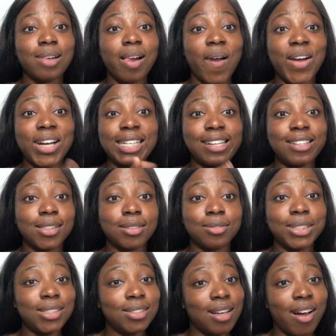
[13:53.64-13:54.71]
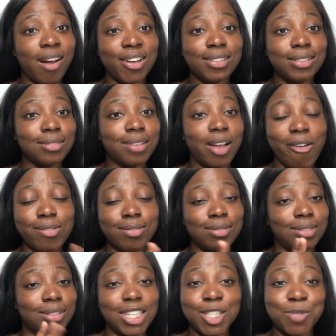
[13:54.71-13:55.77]
Like, real talk,
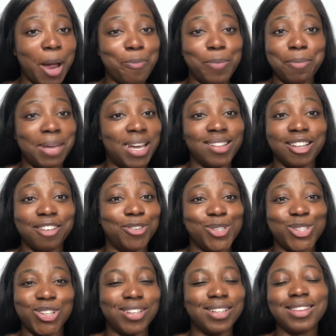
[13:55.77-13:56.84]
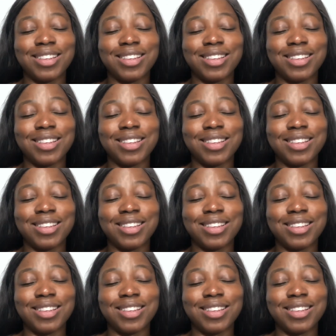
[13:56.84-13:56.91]
this might be me in the future.